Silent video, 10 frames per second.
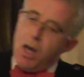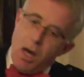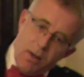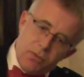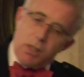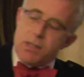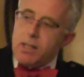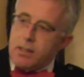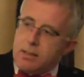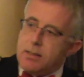after I
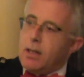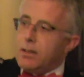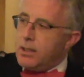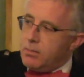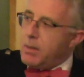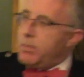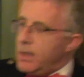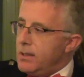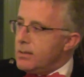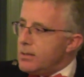started dunking my
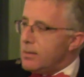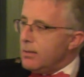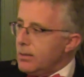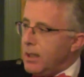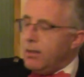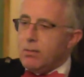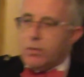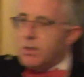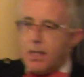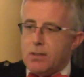beans. Okay?
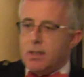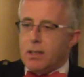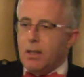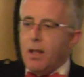Fantastic.